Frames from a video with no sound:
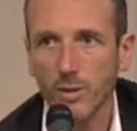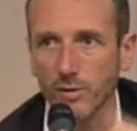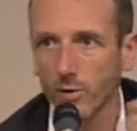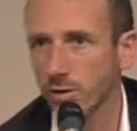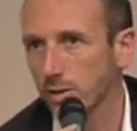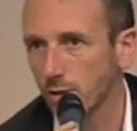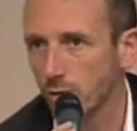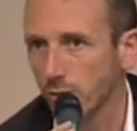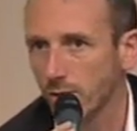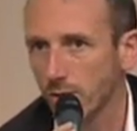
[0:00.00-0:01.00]
converted
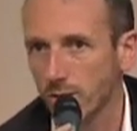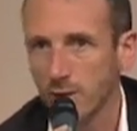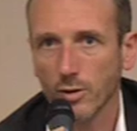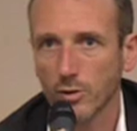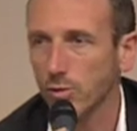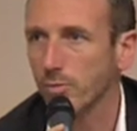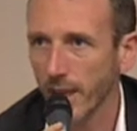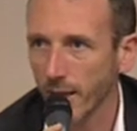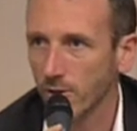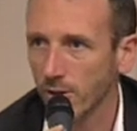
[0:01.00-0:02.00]
to be a CO2
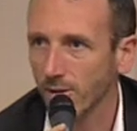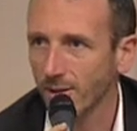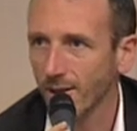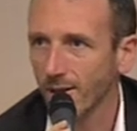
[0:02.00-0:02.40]
manager,